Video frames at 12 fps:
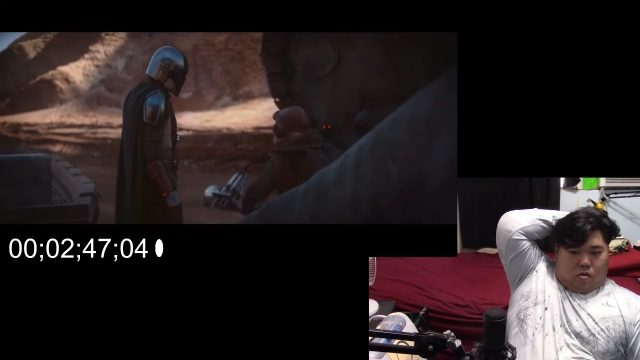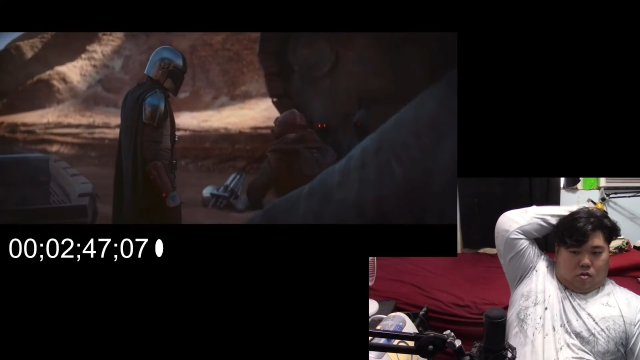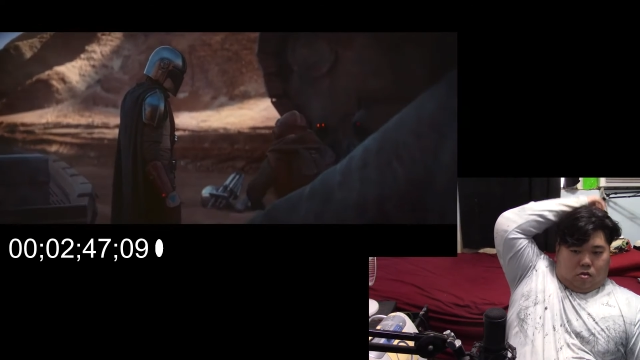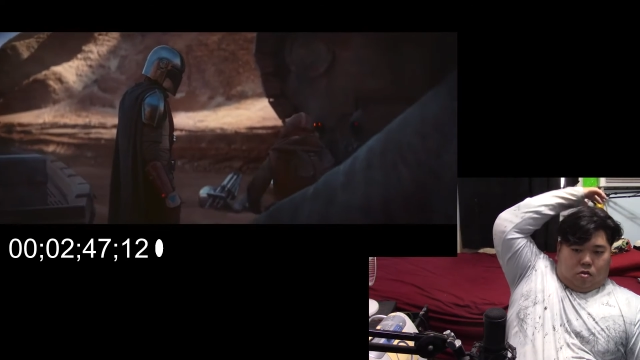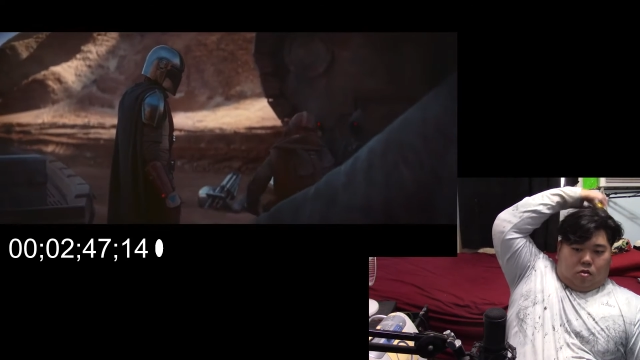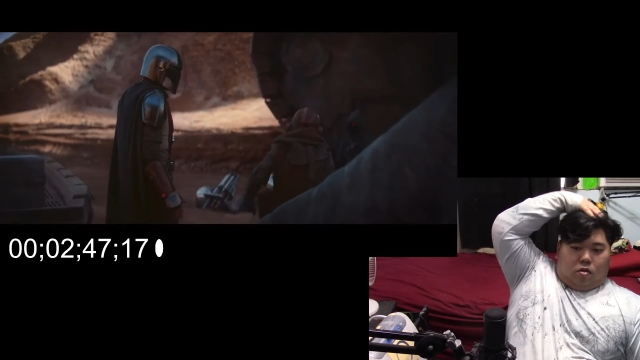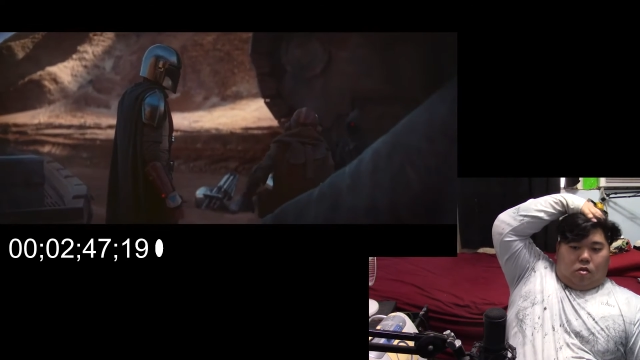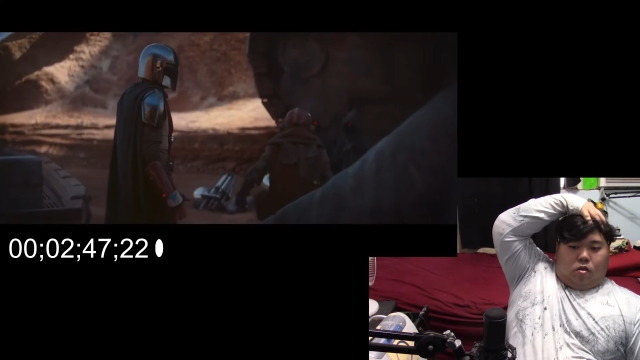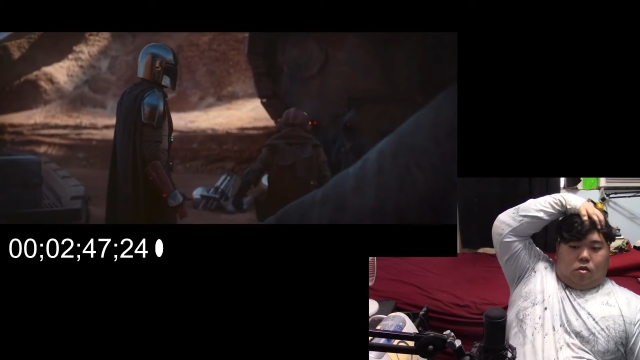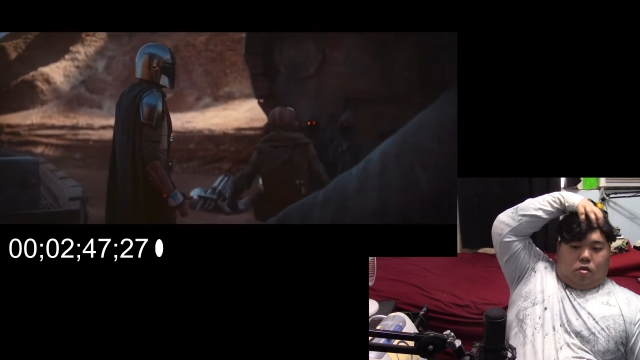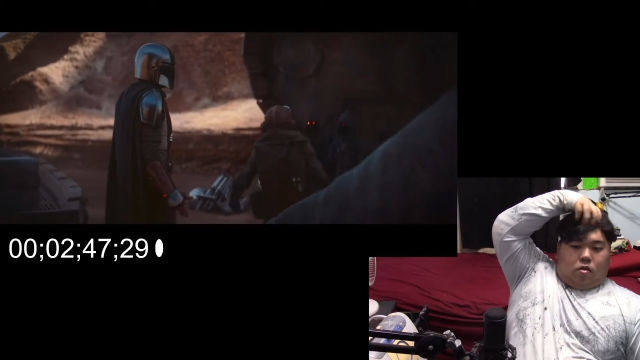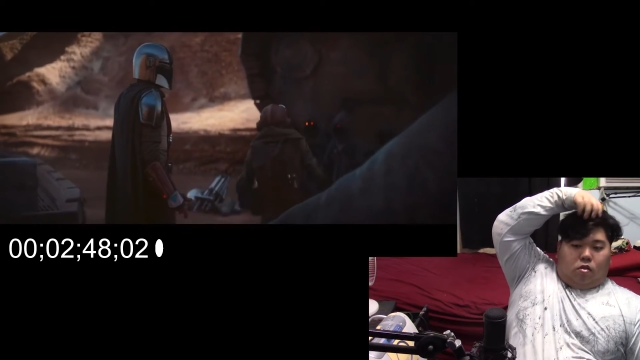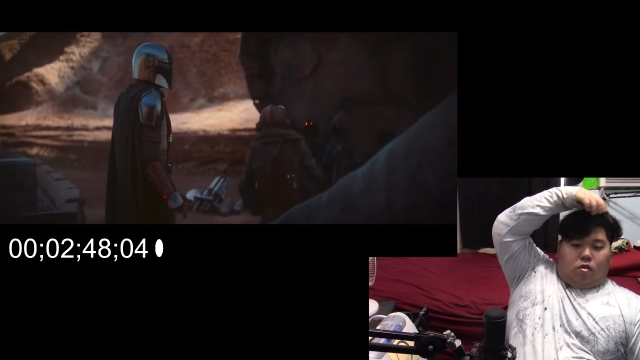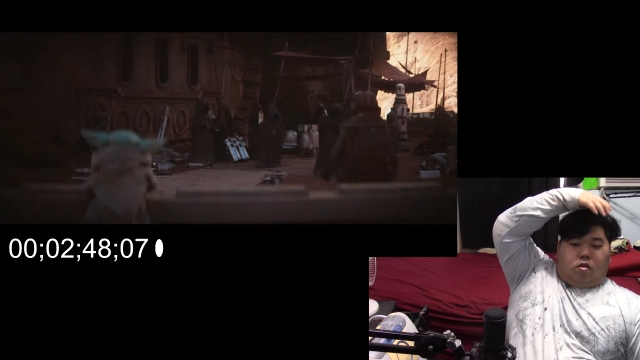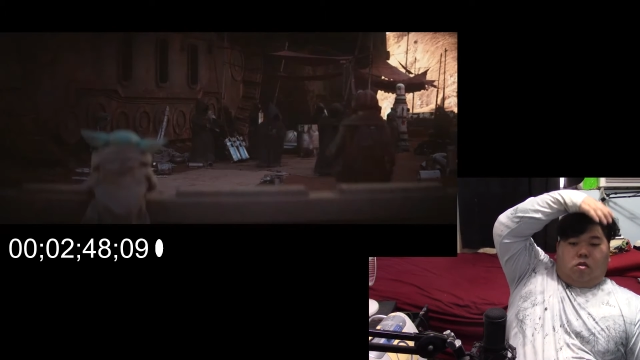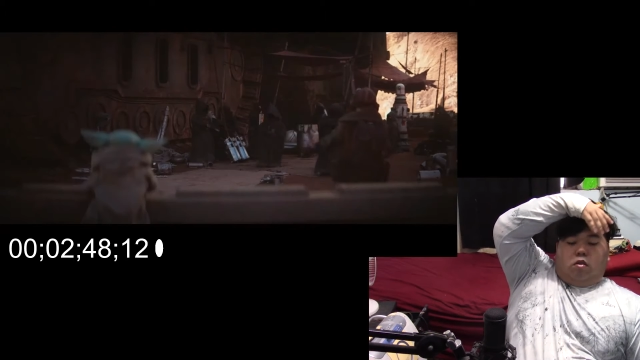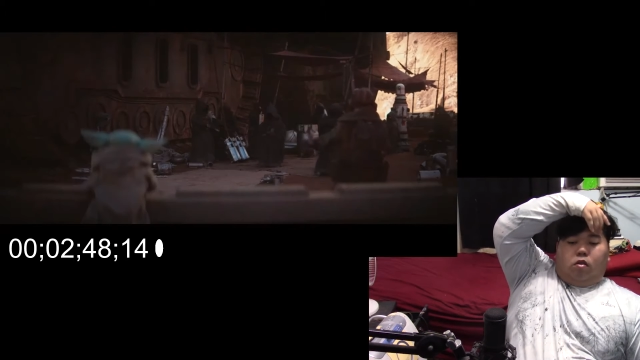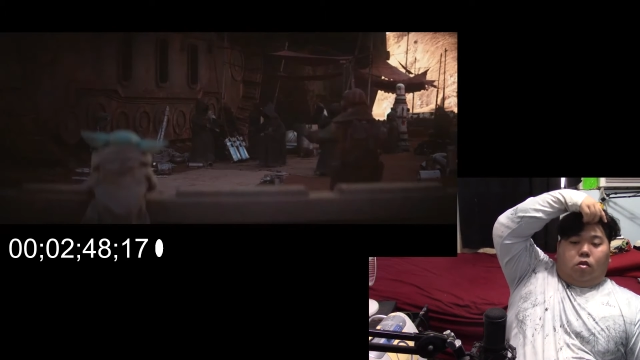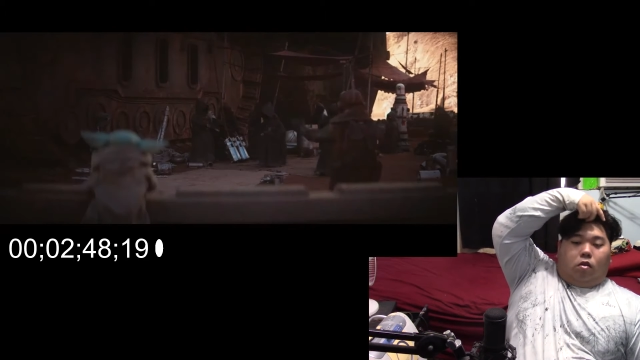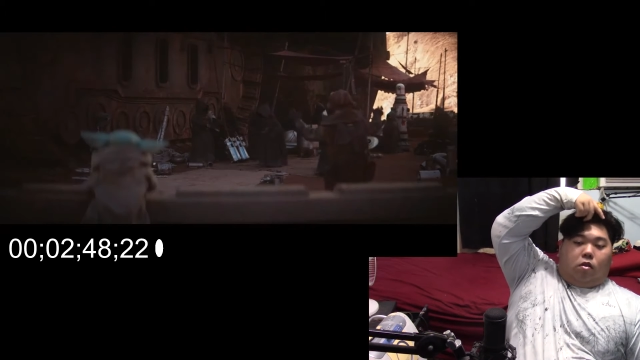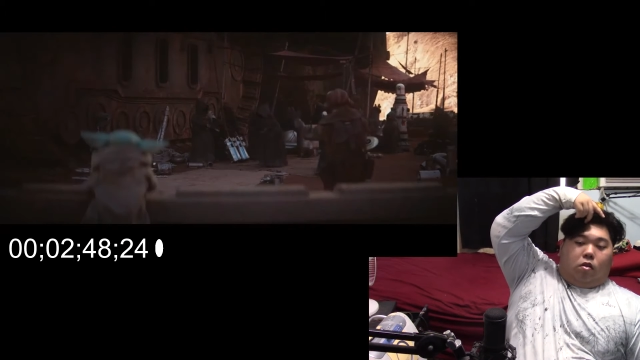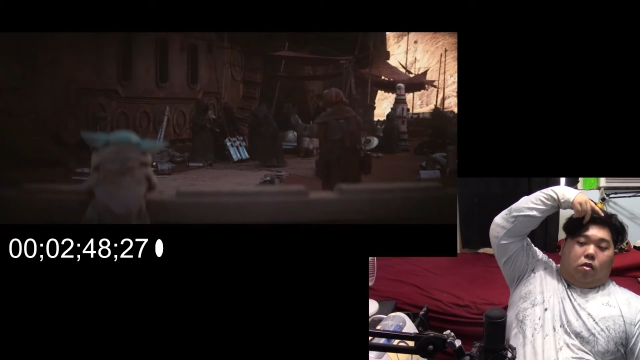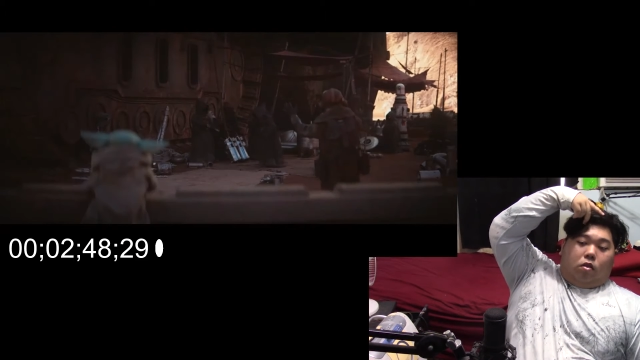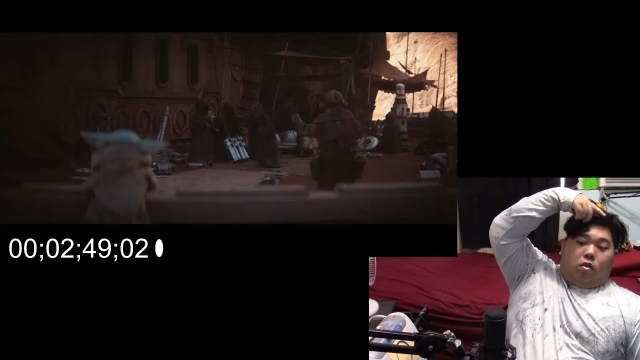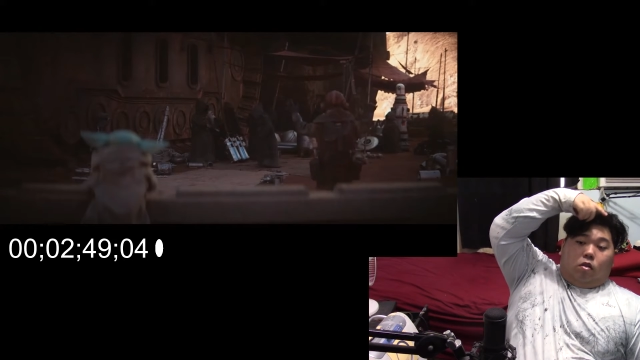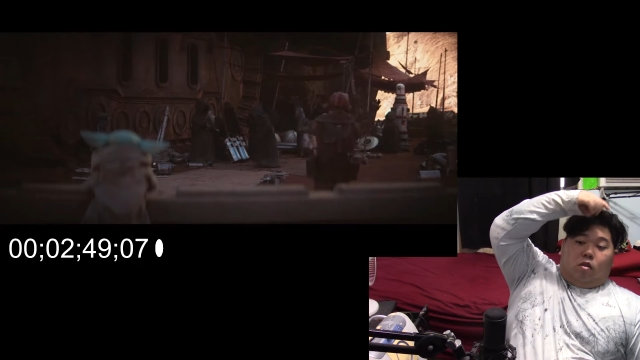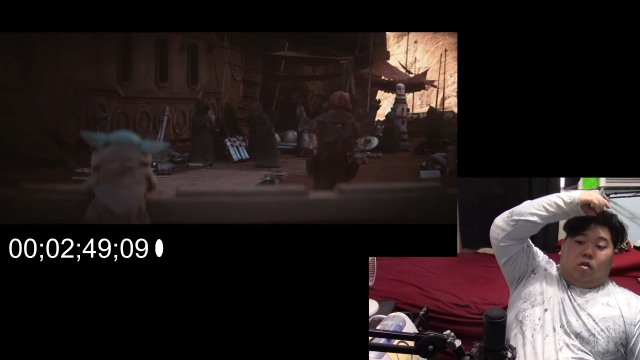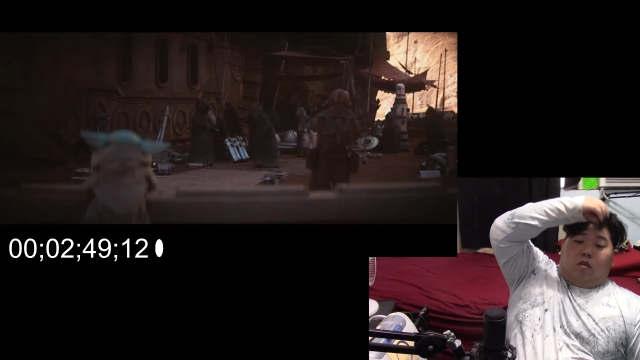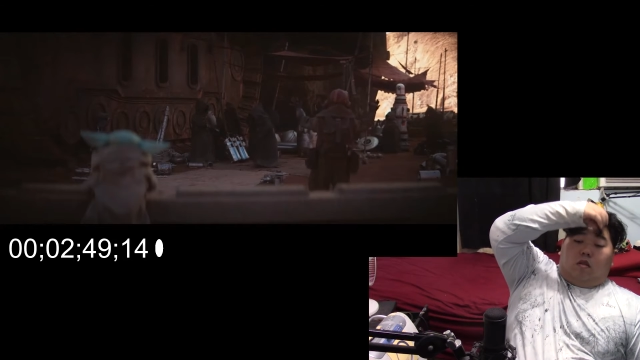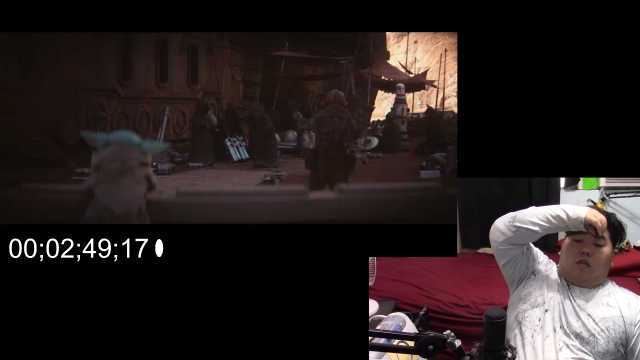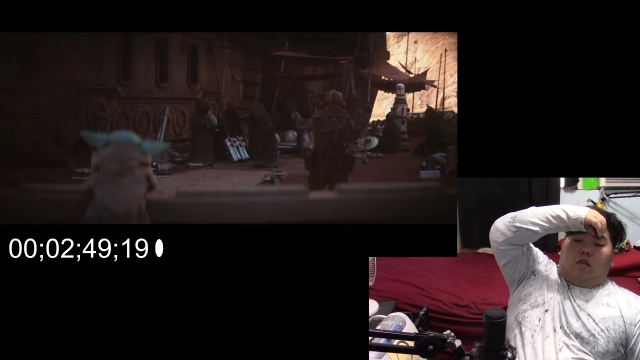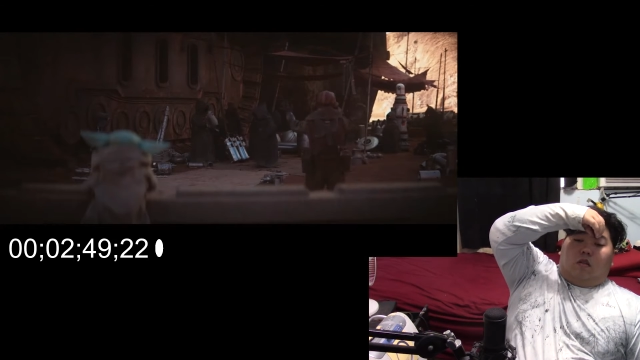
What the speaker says: (no one is talking)